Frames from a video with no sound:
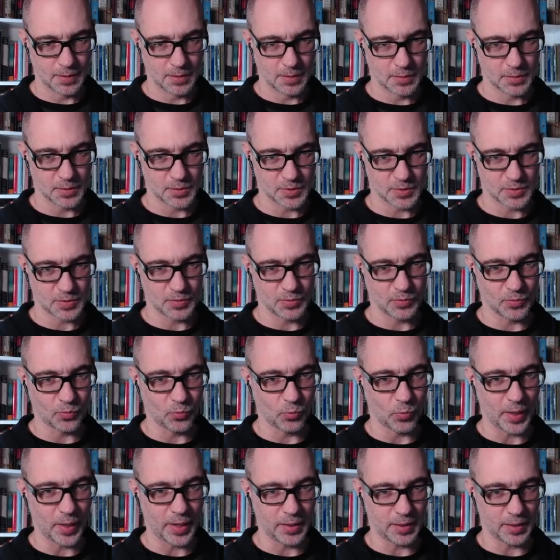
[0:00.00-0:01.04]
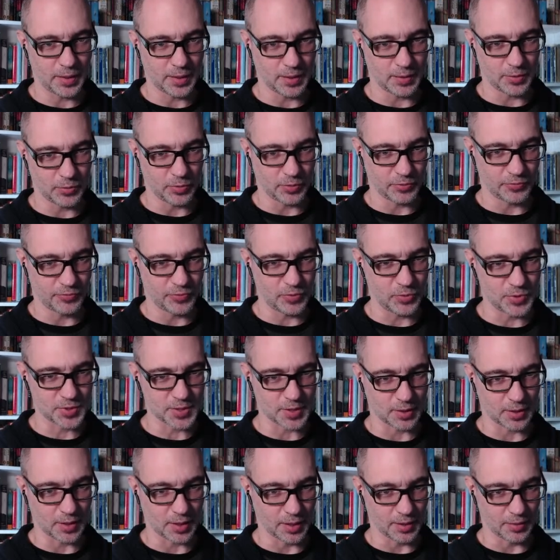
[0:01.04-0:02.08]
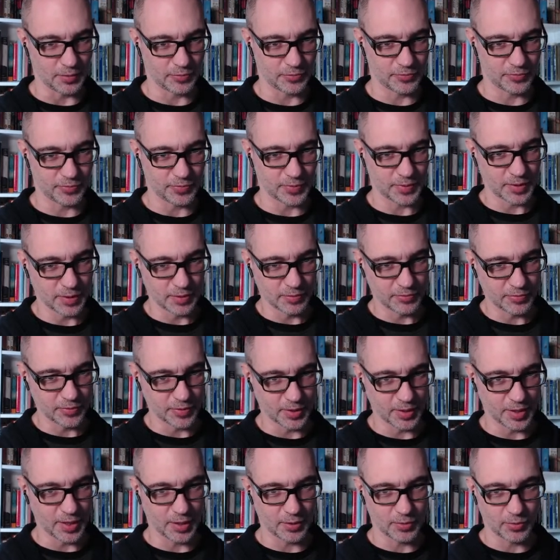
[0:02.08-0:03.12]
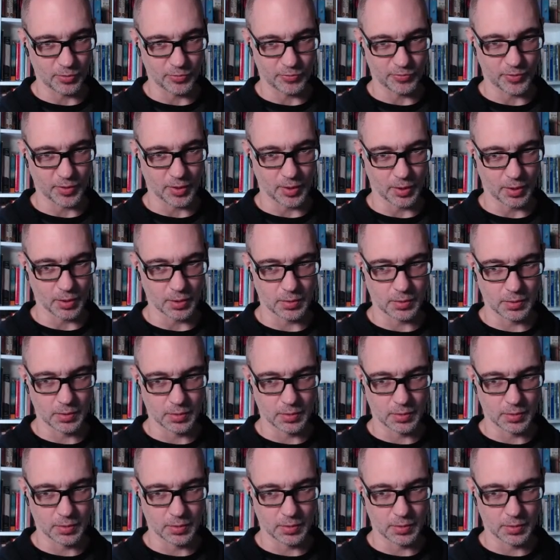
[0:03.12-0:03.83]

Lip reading: Just wading into a fusillade of arrow fire.